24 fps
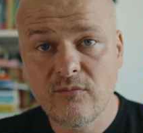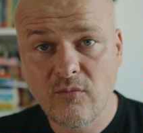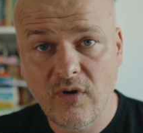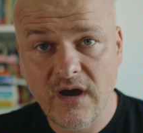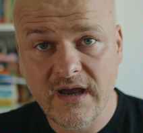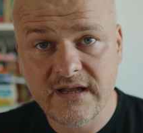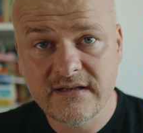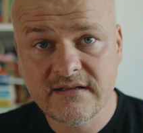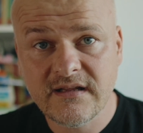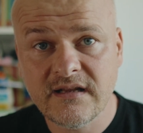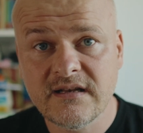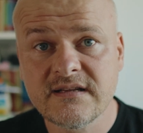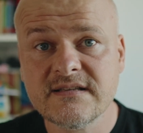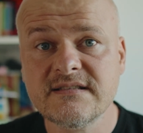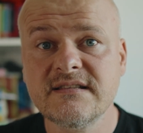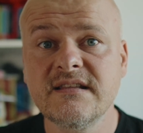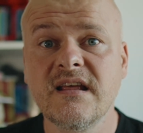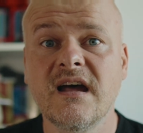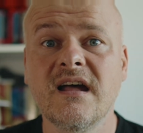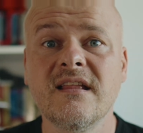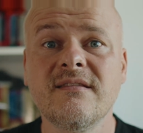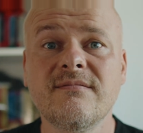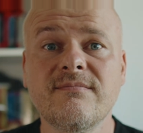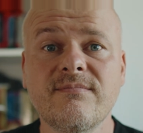white, and it's
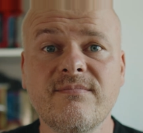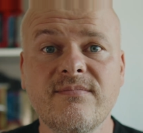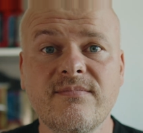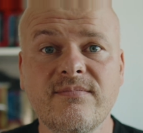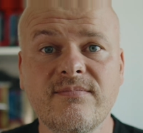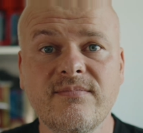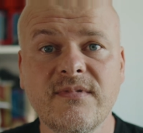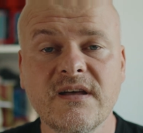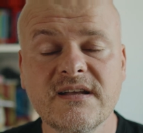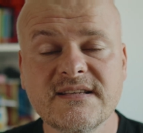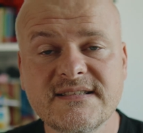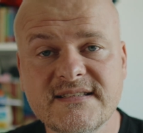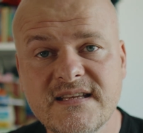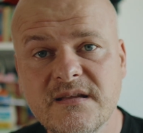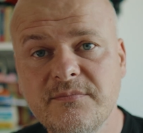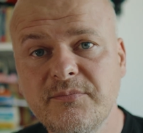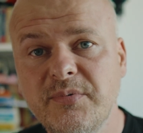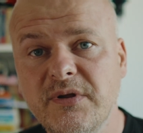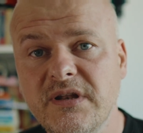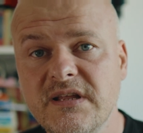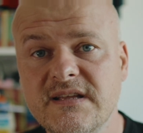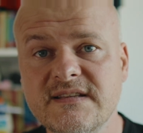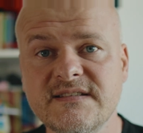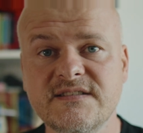not as
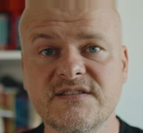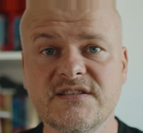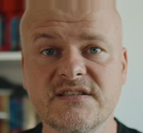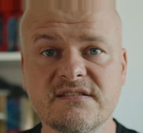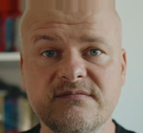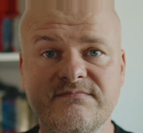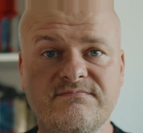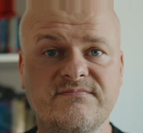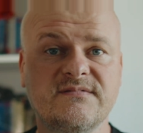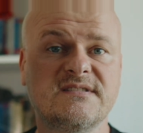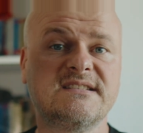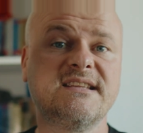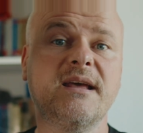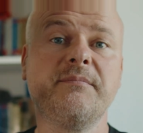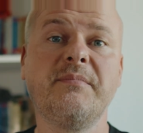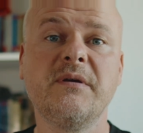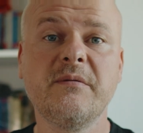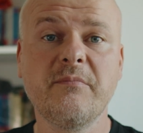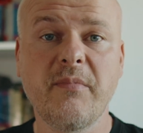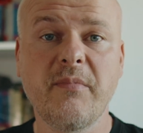simple as just stepping